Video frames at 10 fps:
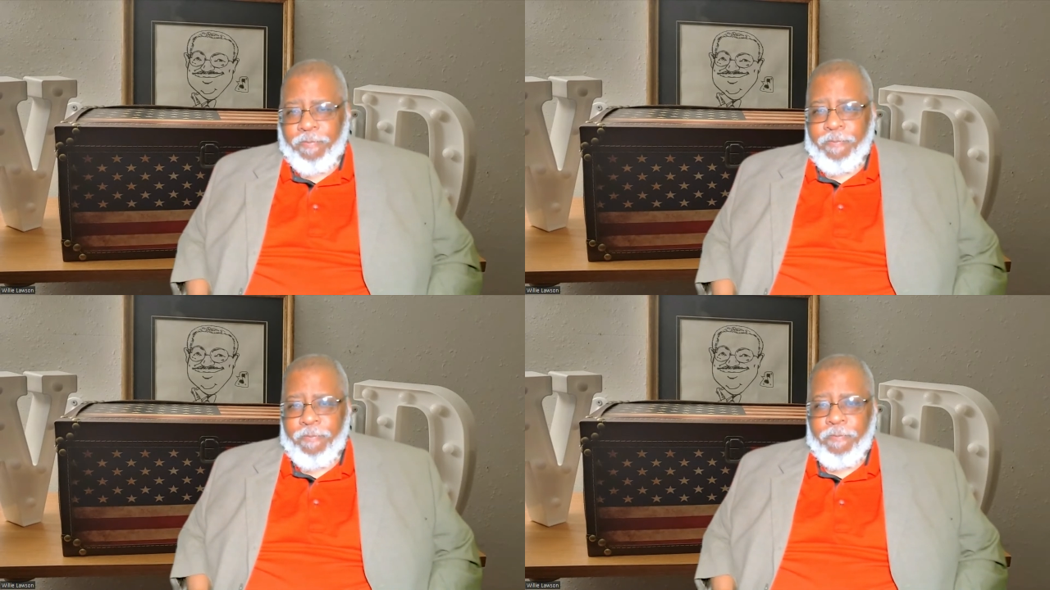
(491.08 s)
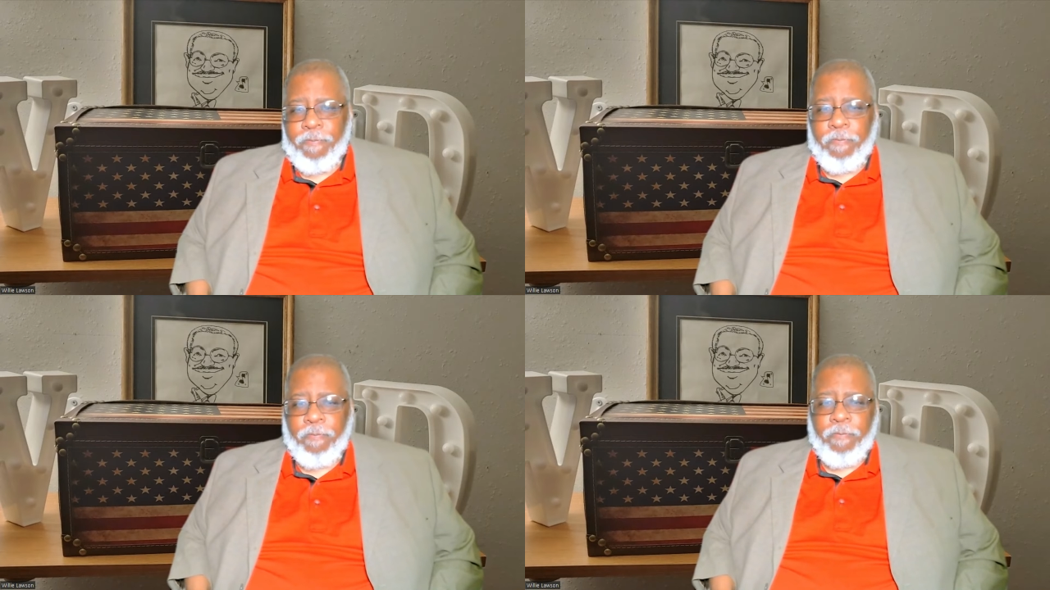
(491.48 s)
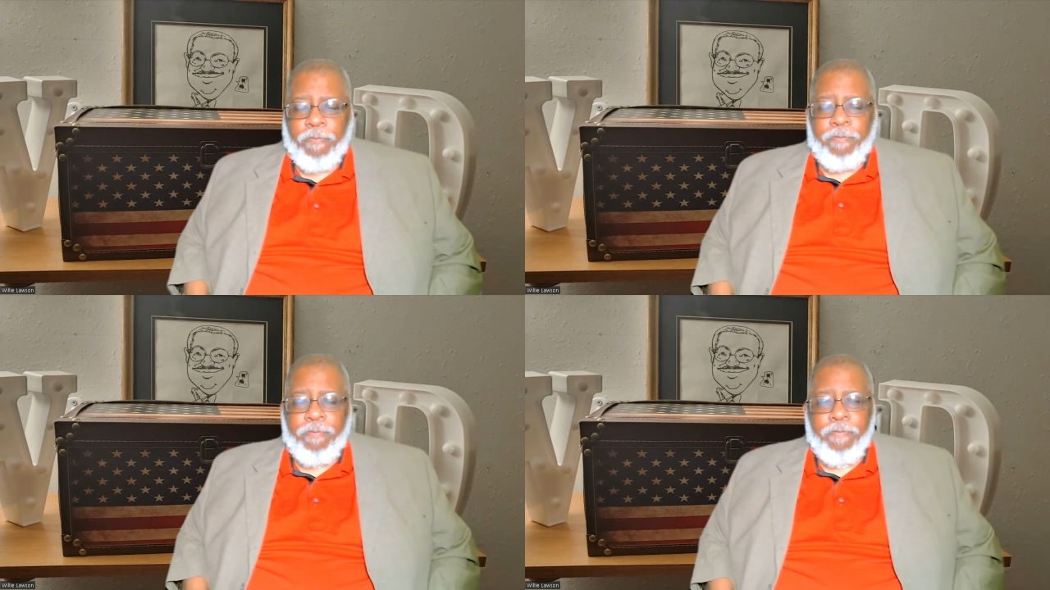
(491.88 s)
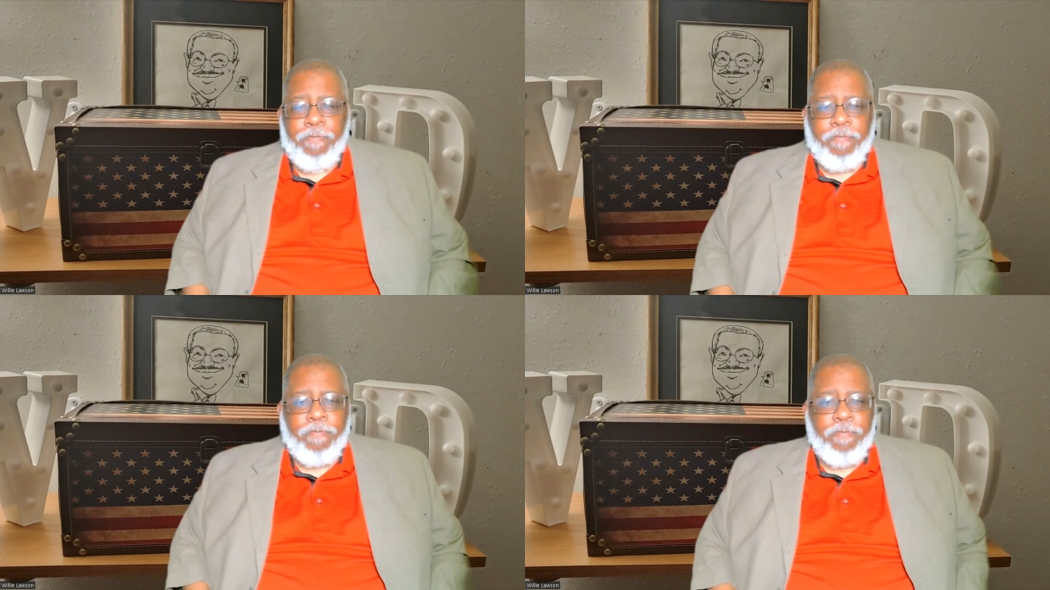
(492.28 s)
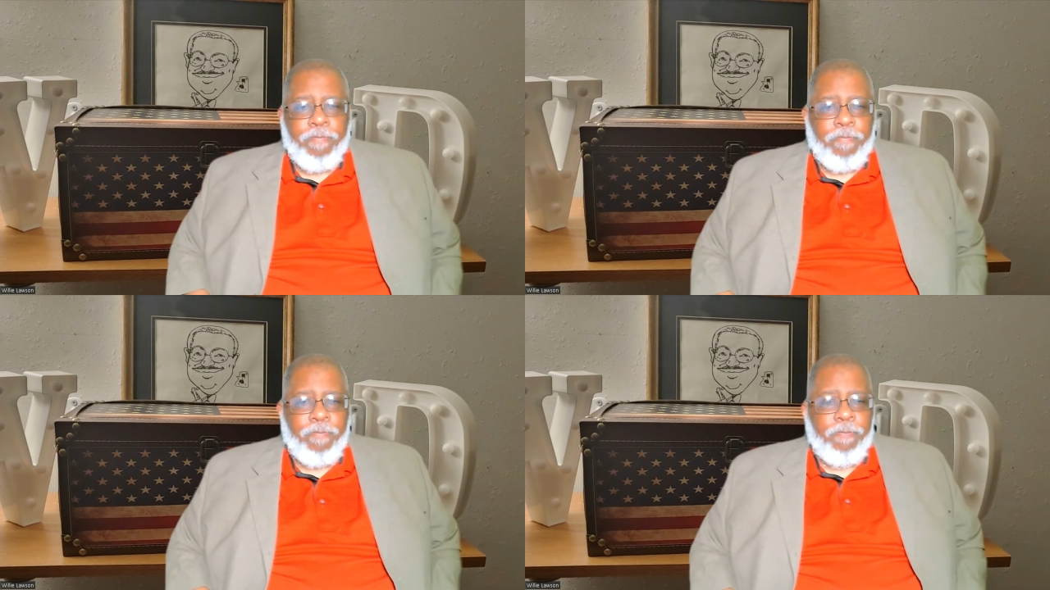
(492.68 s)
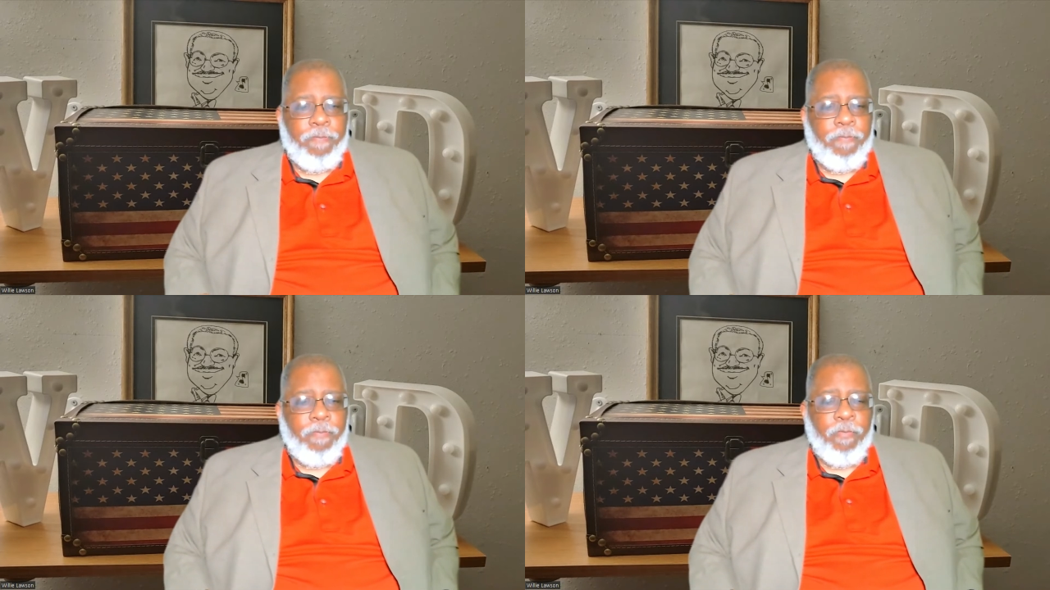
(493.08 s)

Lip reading: [no speech]